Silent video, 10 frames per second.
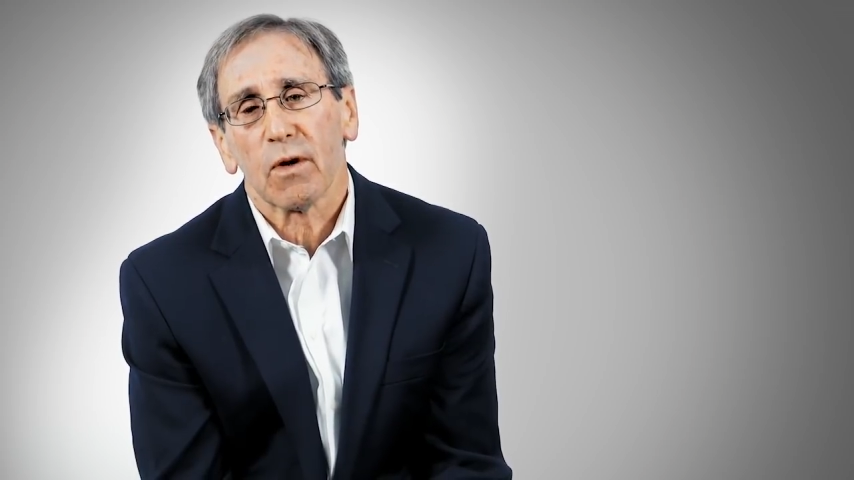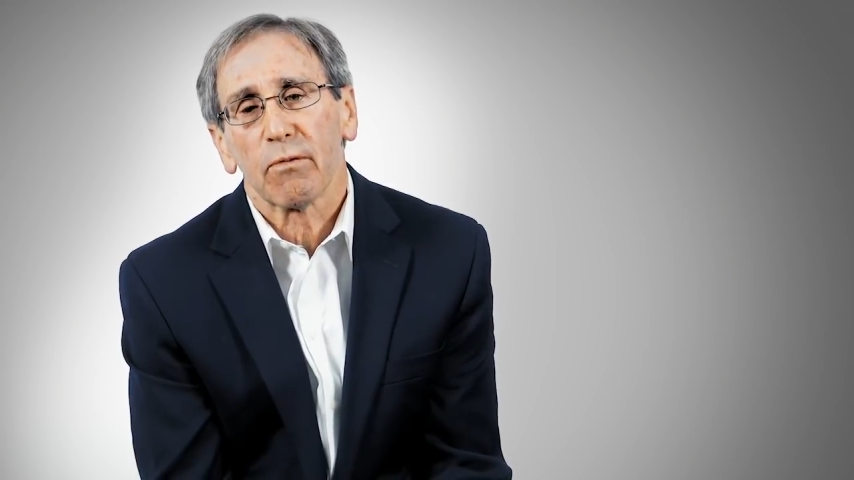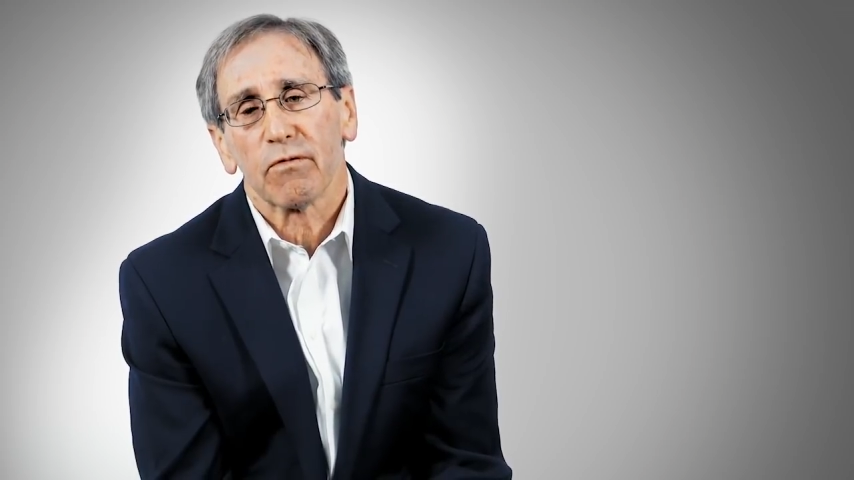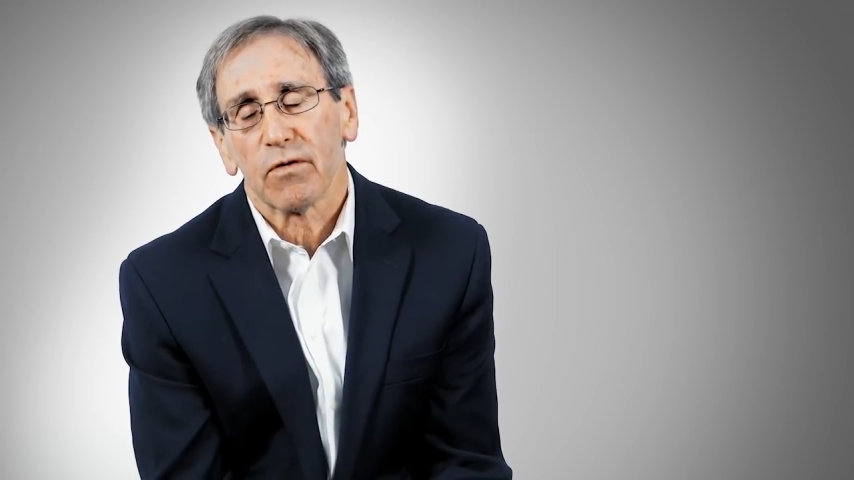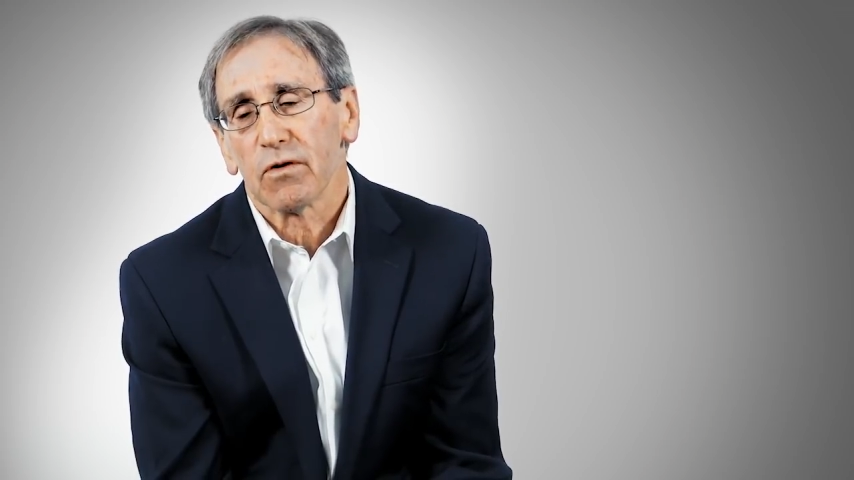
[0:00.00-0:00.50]
where
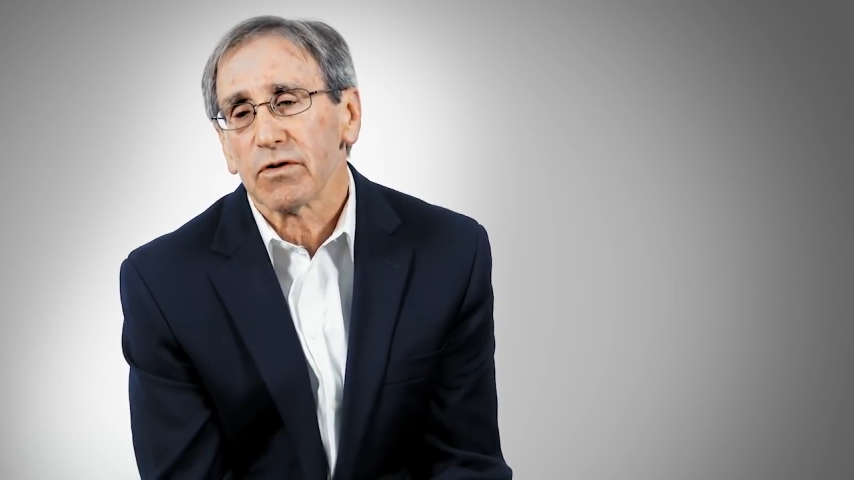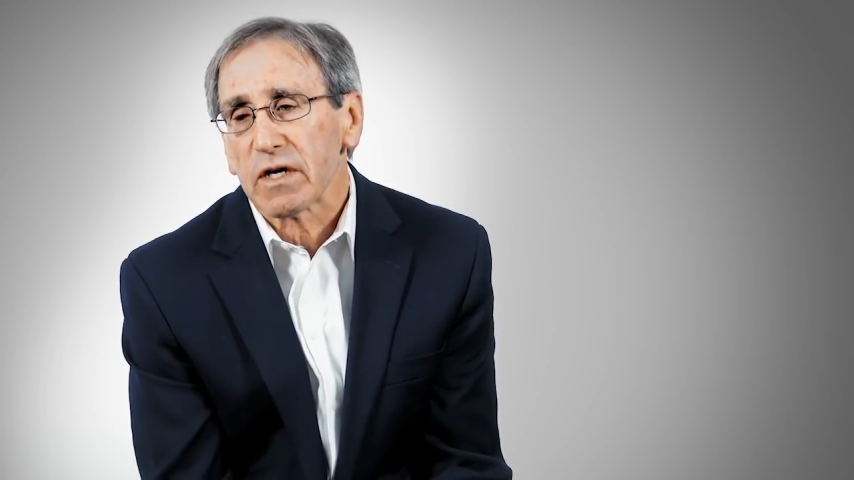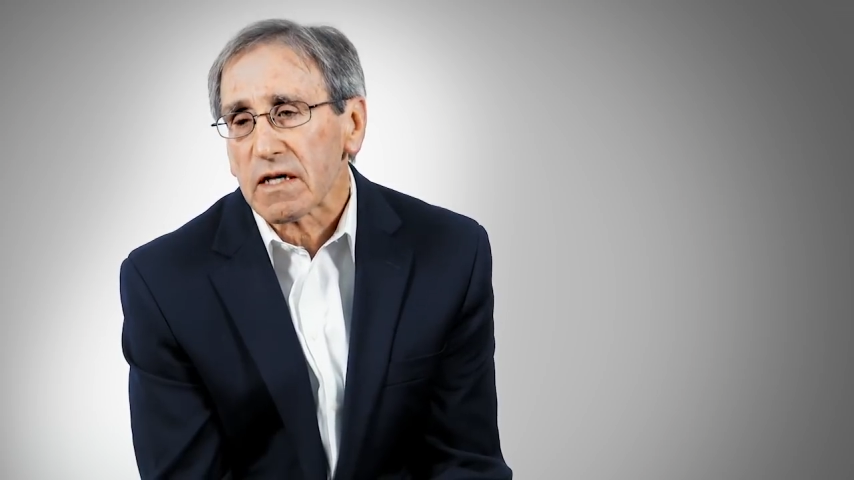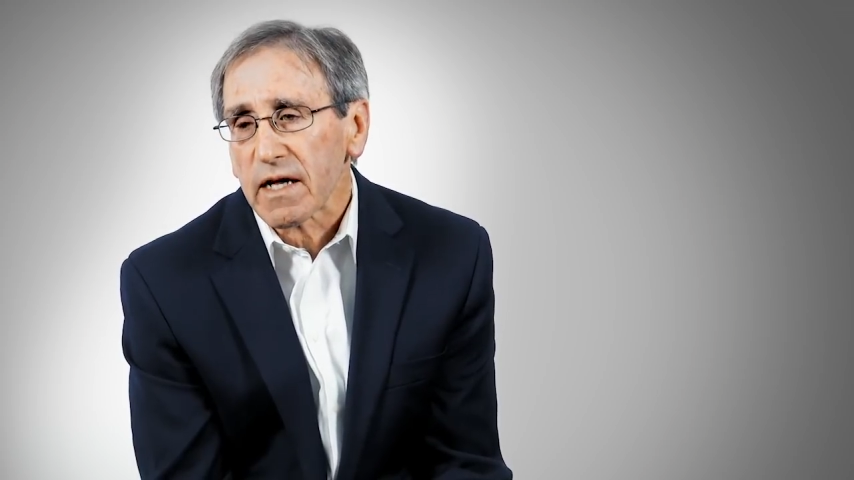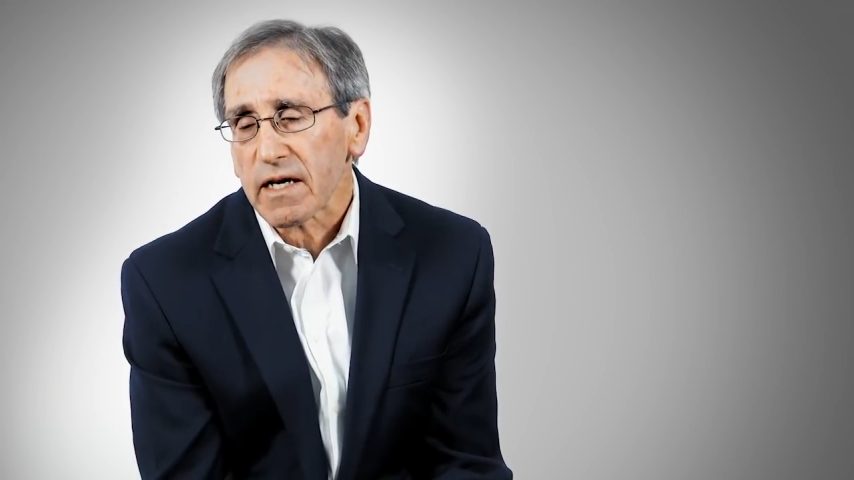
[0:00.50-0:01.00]
we feel
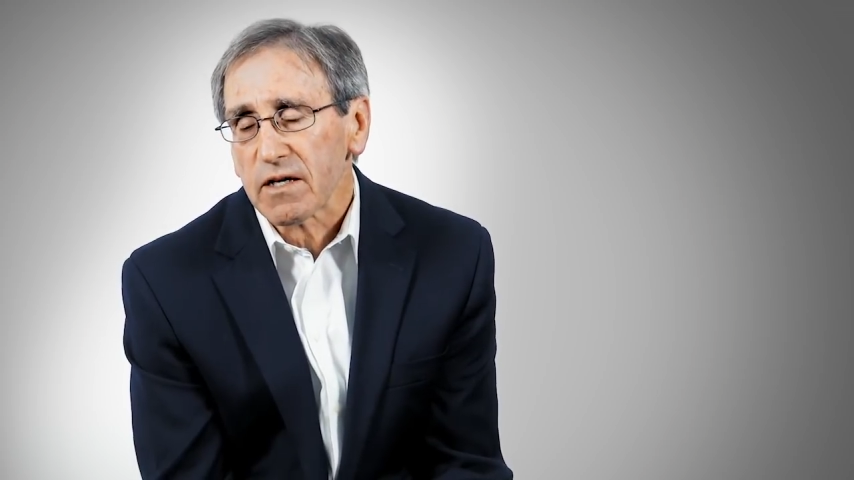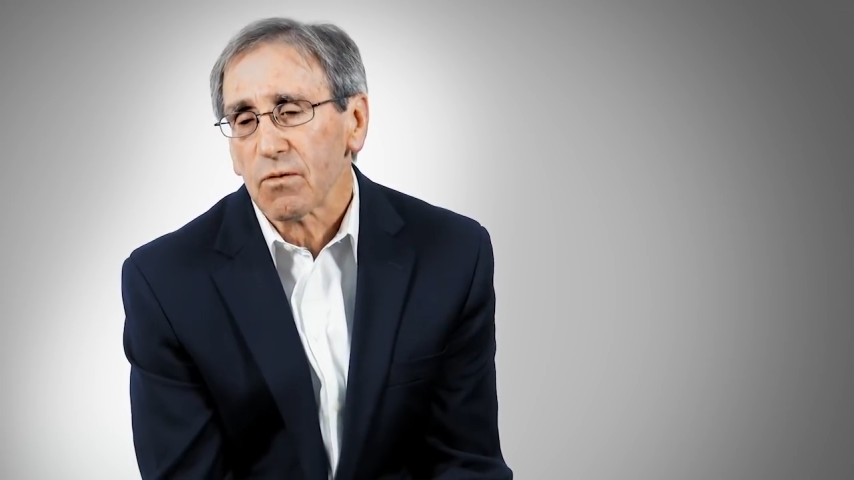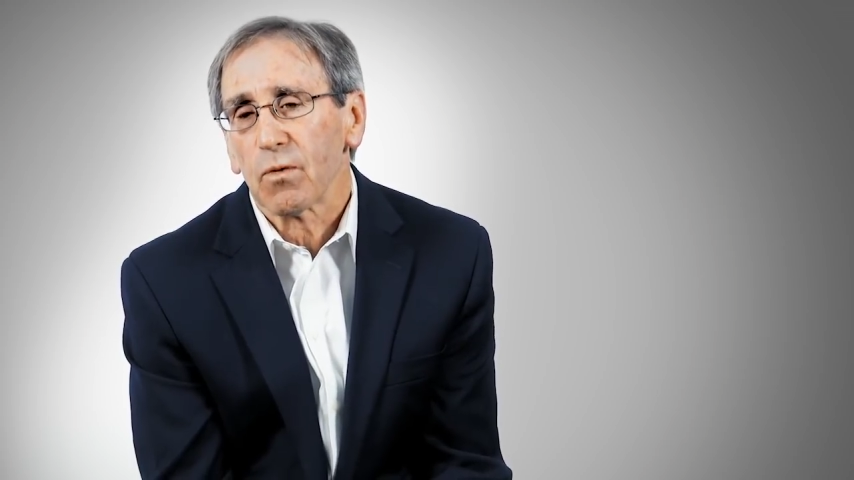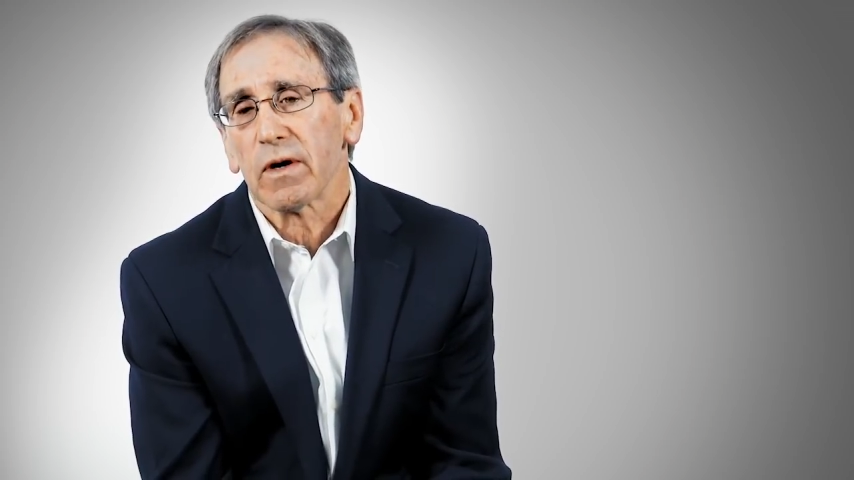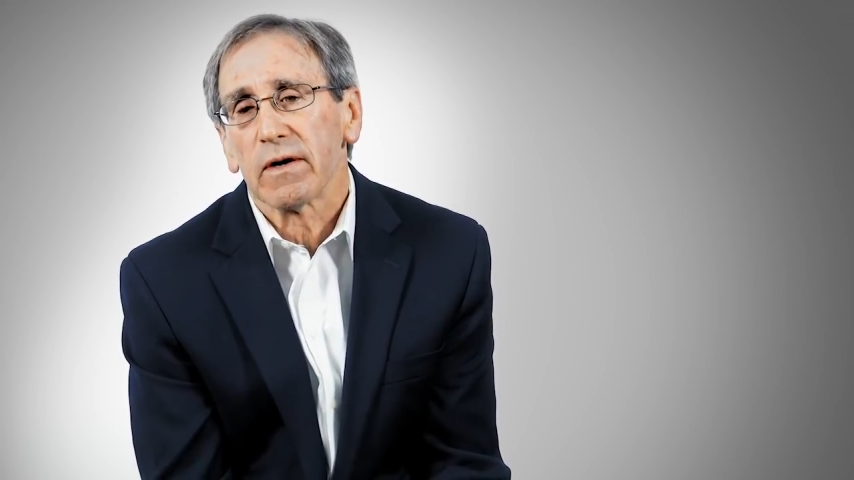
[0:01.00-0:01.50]
neglected,
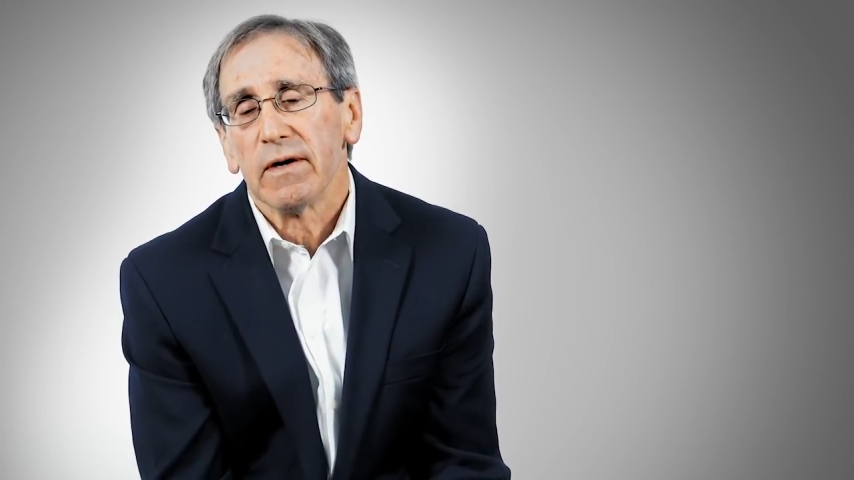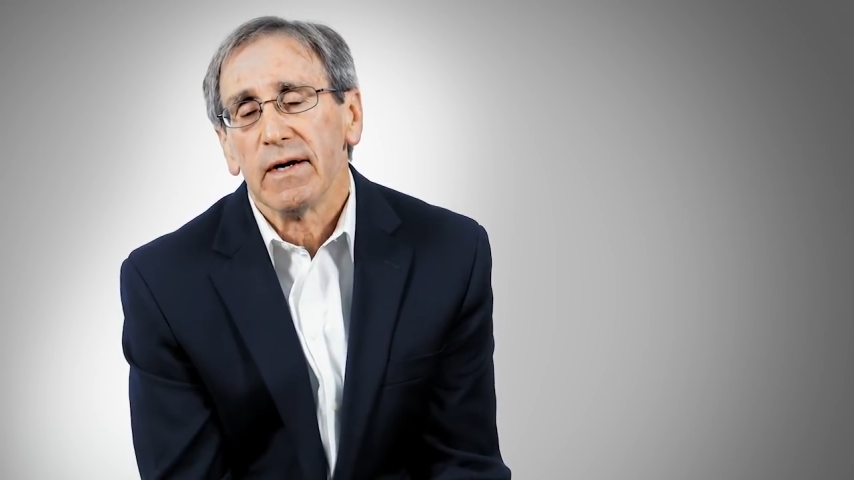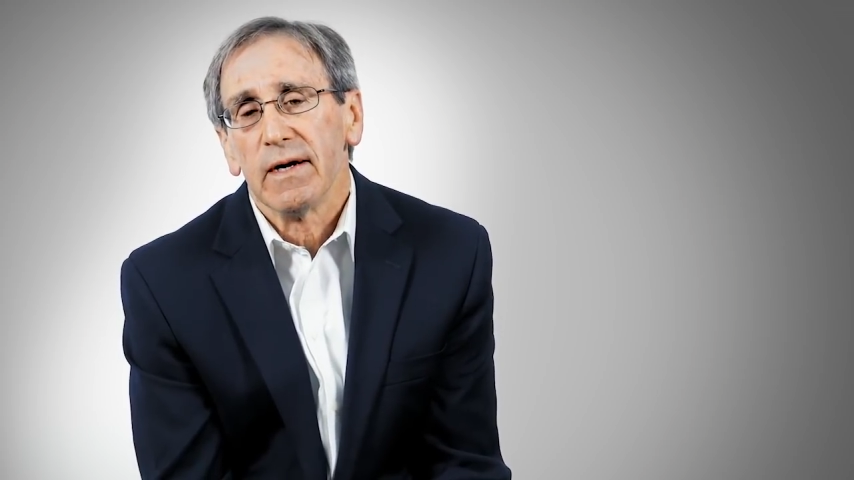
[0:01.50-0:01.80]
where